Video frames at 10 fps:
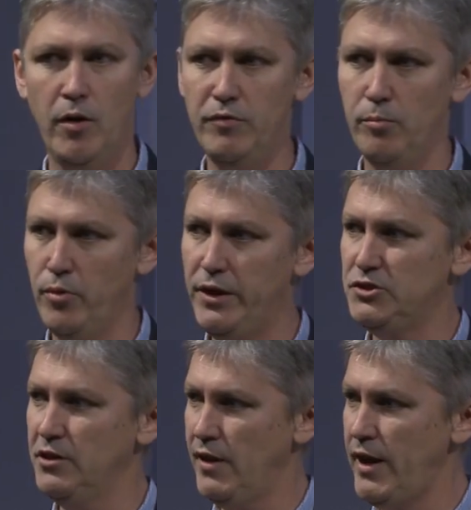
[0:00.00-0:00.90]
of the
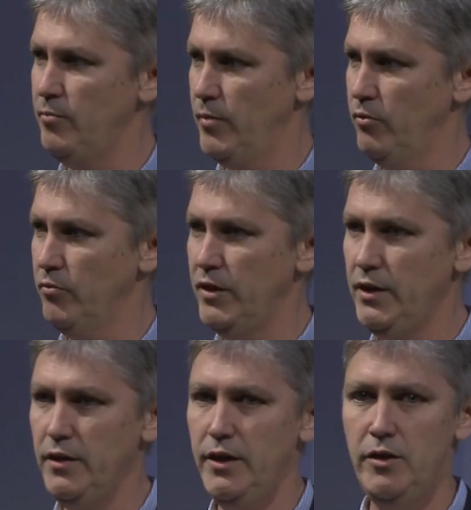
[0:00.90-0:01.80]
British Enlightenment
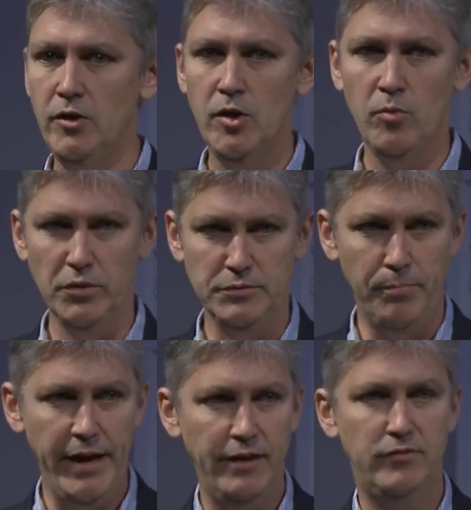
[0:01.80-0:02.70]
really was
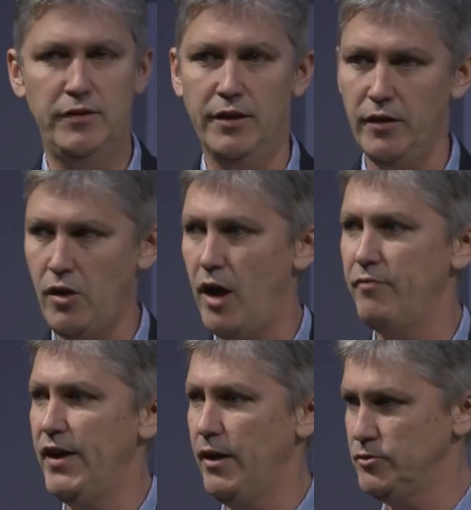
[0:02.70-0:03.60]
based in the
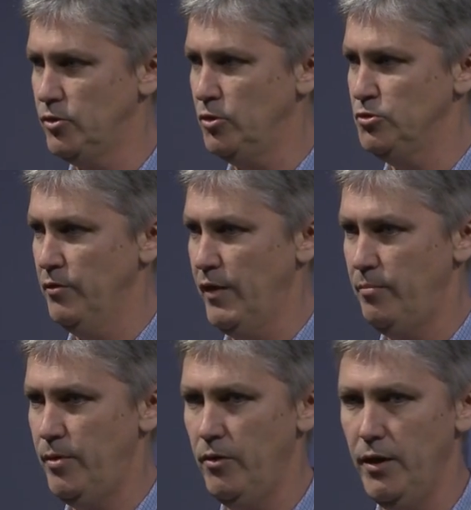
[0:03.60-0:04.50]
coffeehouse culture of
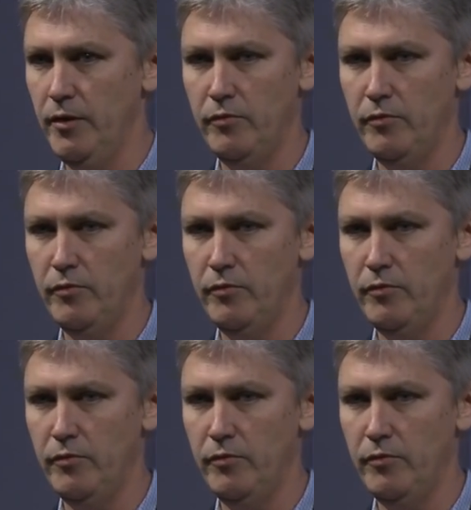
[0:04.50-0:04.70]
that period.